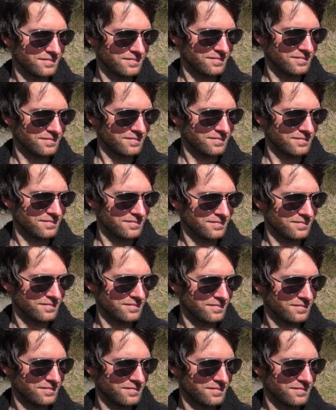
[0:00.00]

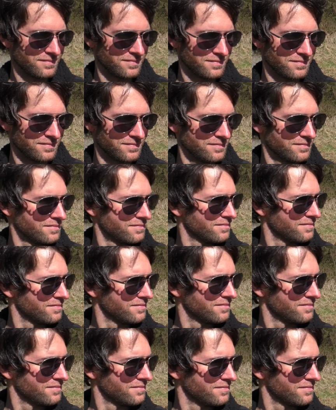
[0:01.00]

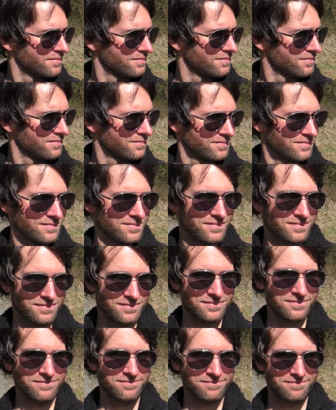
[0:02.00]

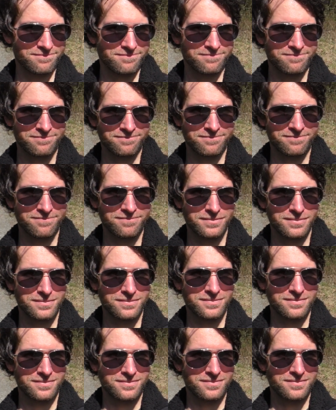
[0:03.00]

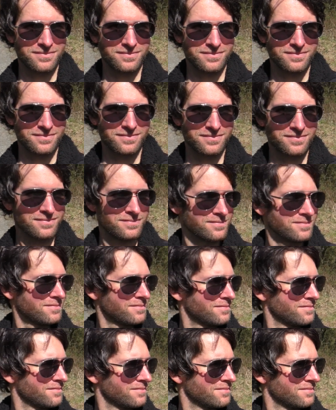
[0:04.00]

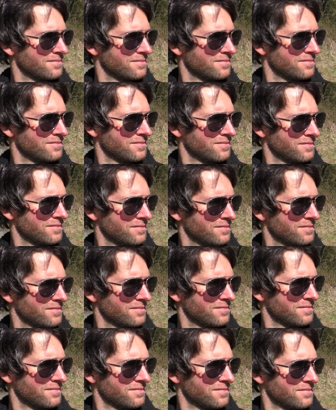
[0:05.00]

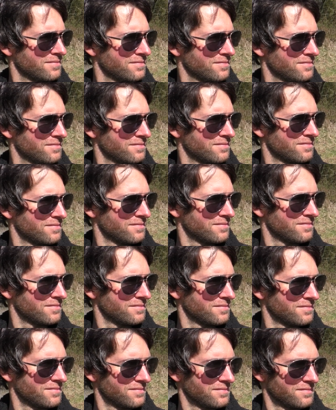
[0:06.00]

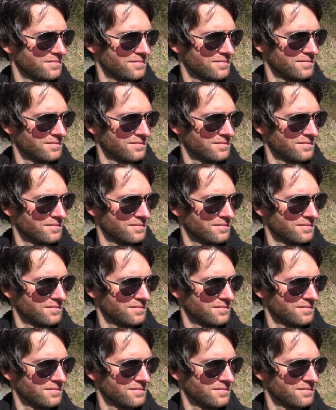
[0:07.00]
This person isn't speaking.